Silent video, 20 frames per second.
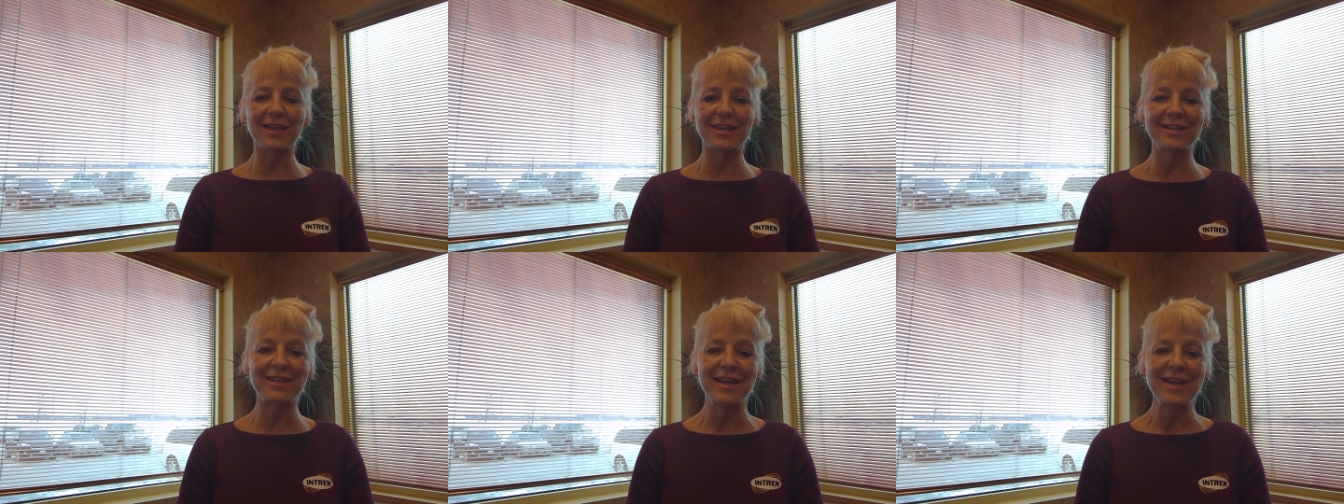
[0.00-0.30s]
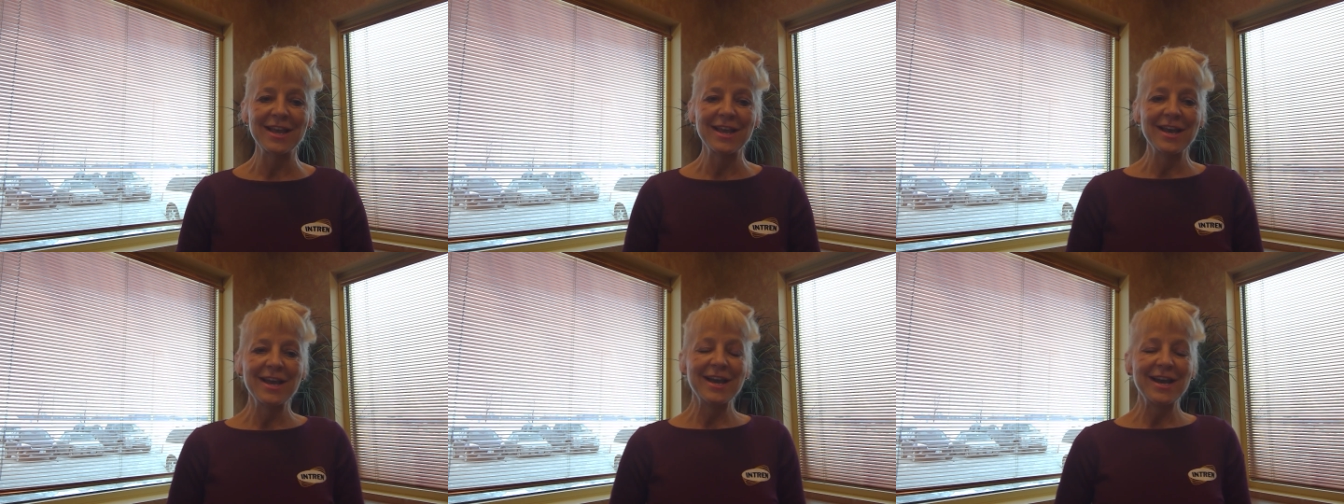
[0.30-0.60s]

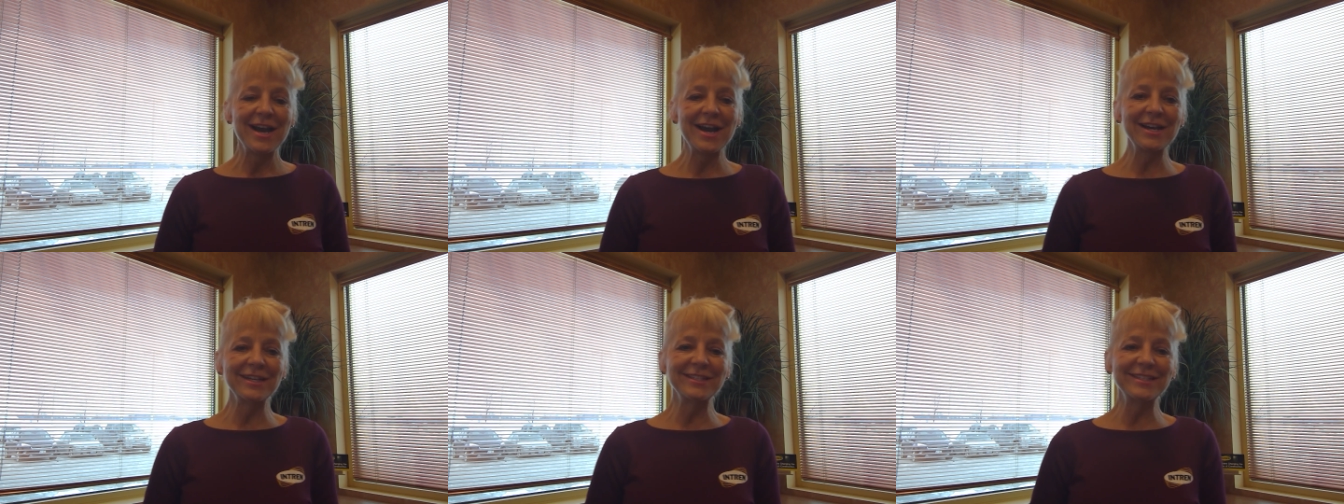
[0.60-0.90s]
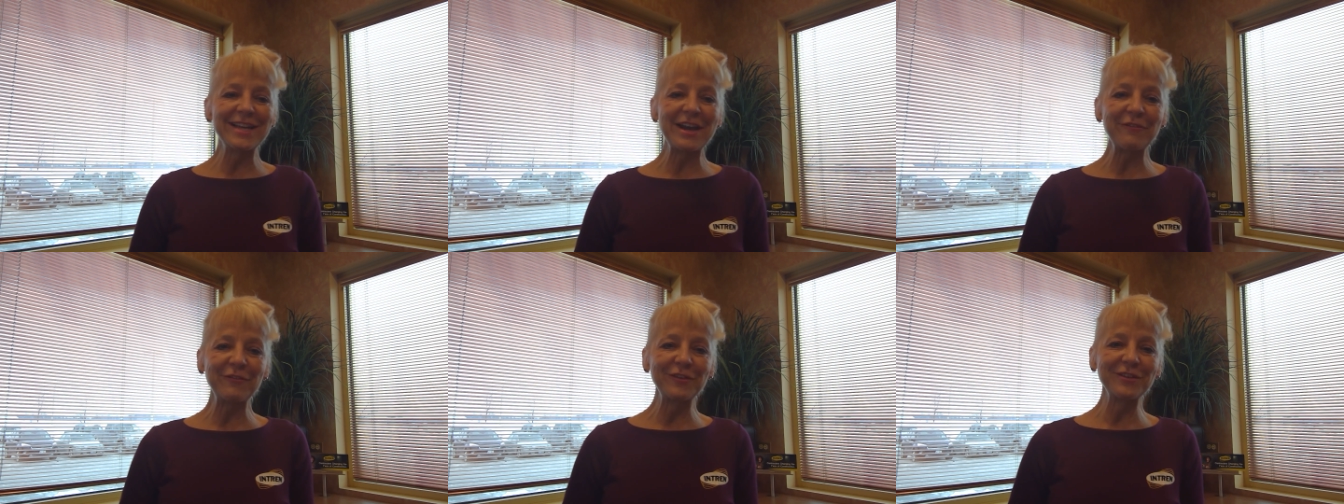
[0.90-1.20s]
And
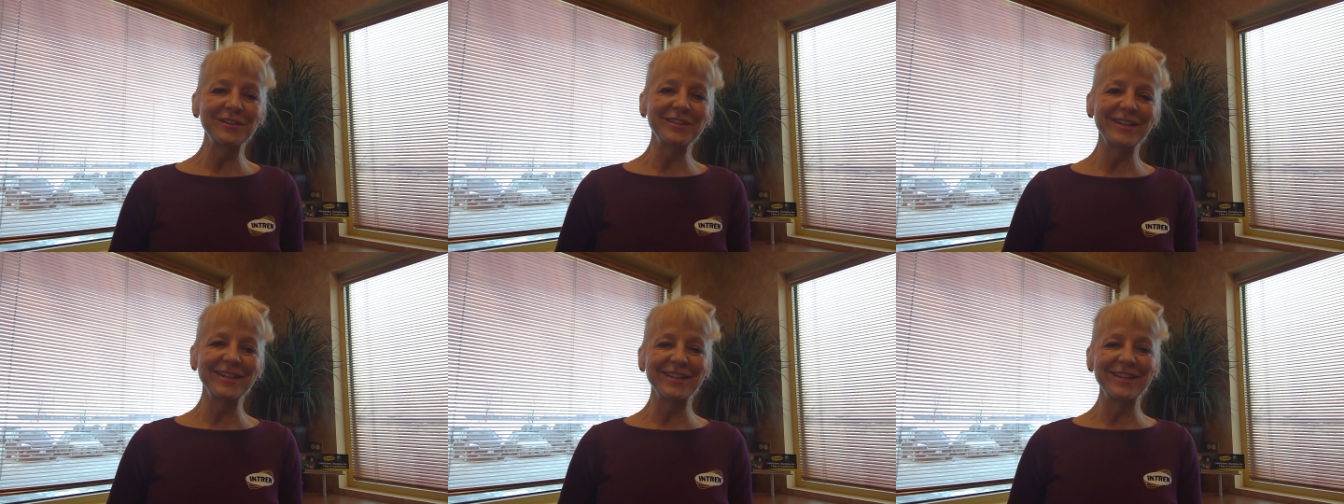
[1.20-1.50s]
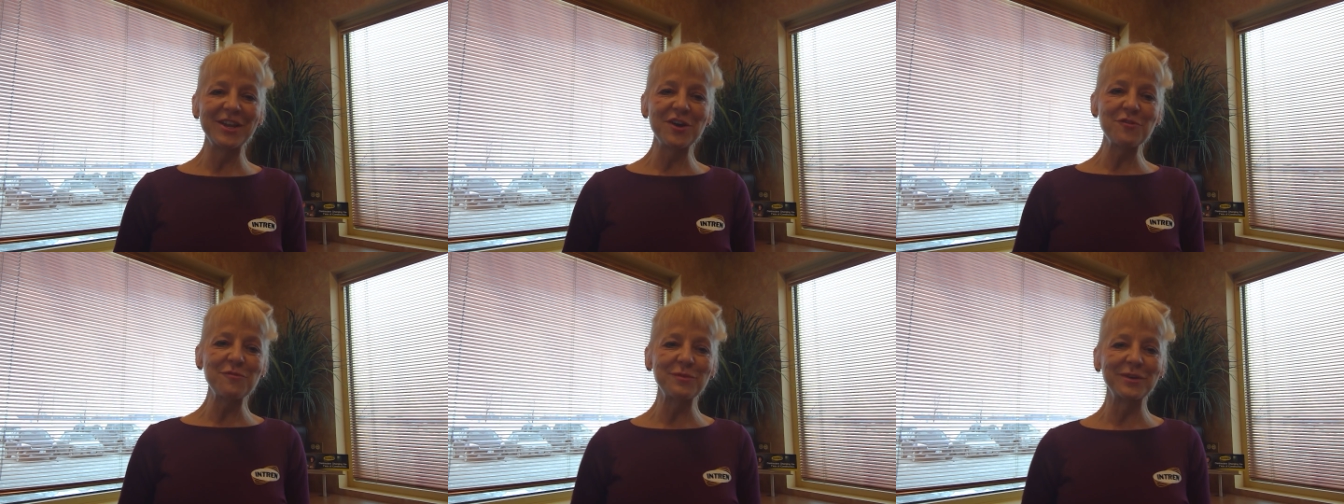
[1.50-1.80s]
definitely
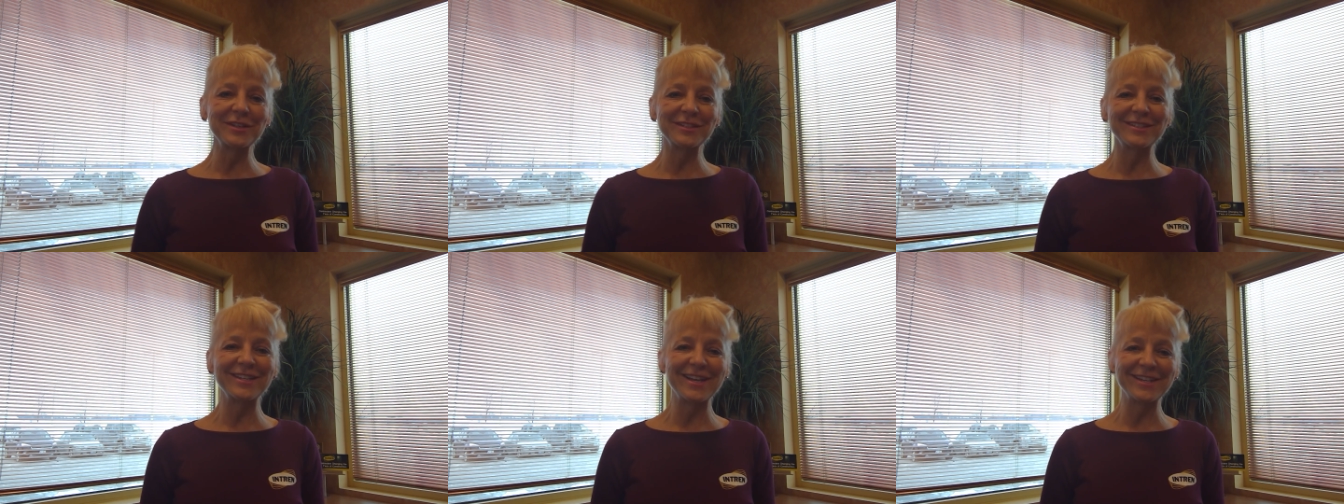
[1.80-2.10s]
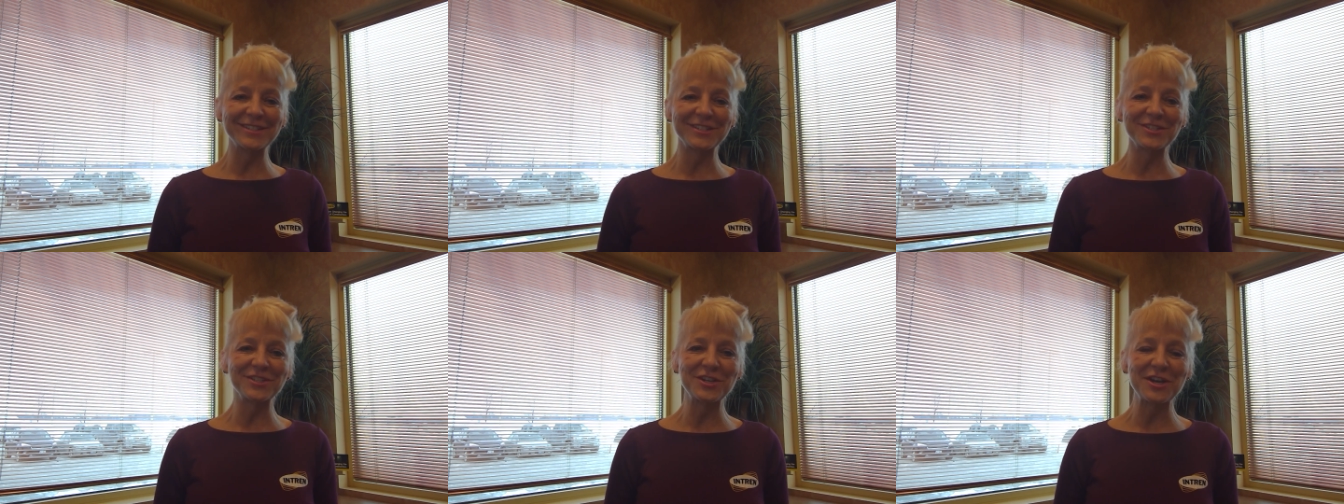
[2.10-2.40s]
no one
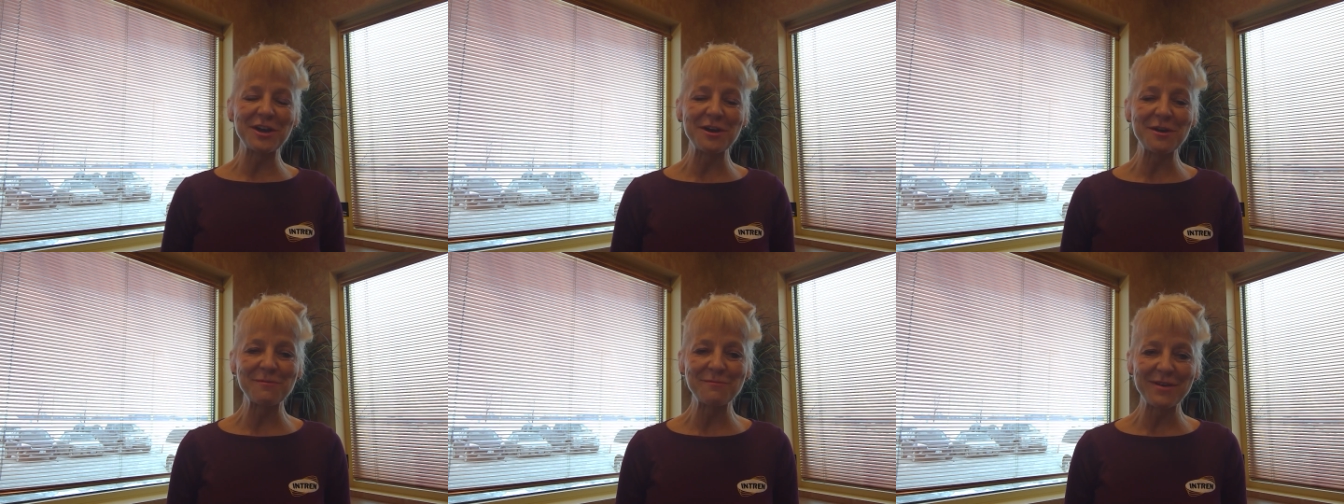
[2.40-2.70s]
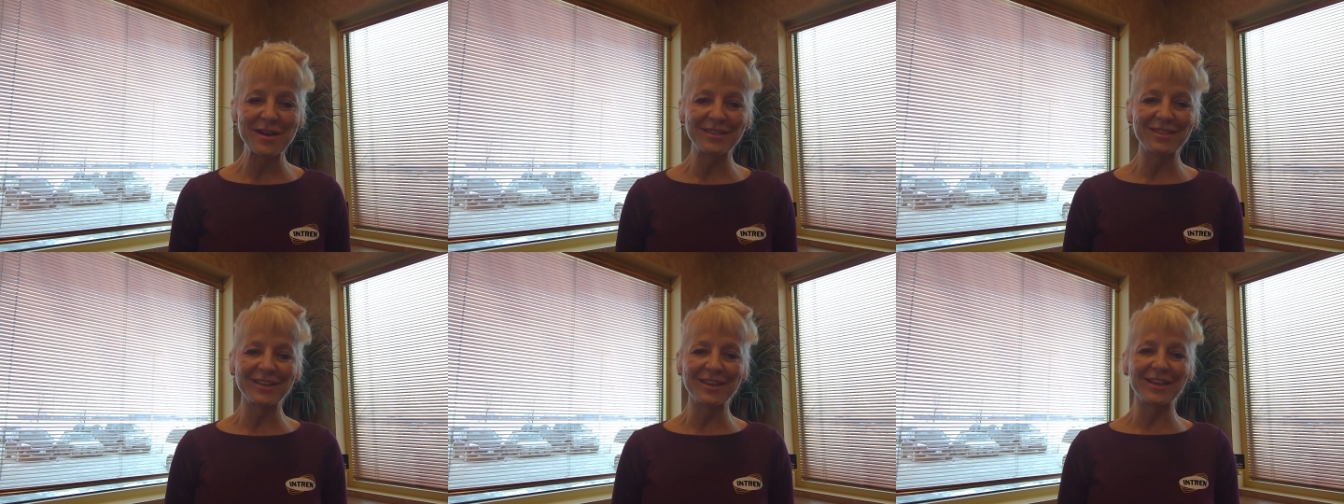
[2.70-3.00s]
takes a job,
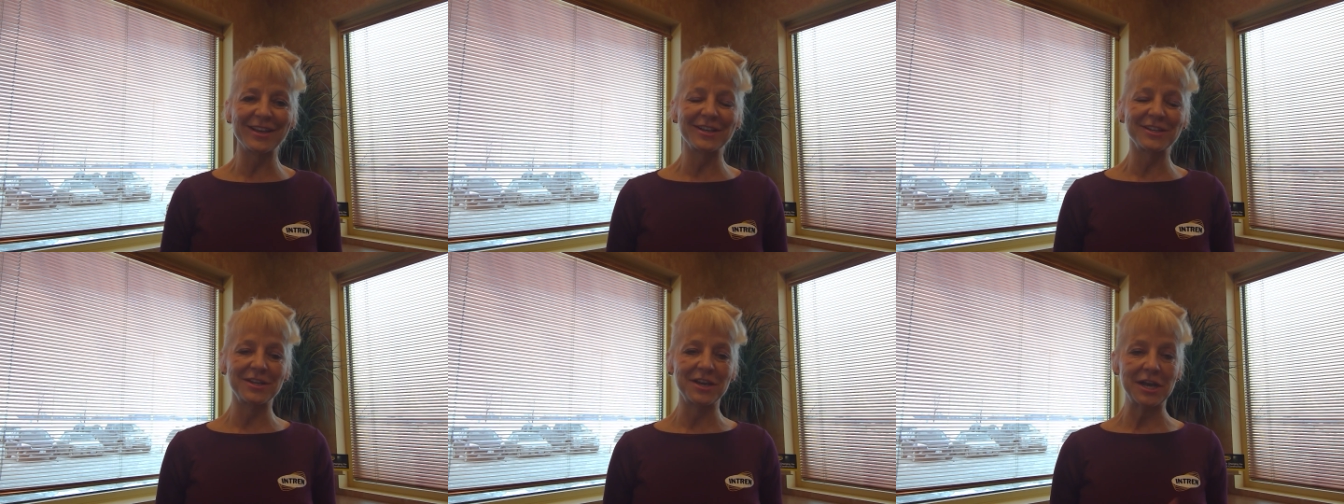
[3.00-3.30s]
I think,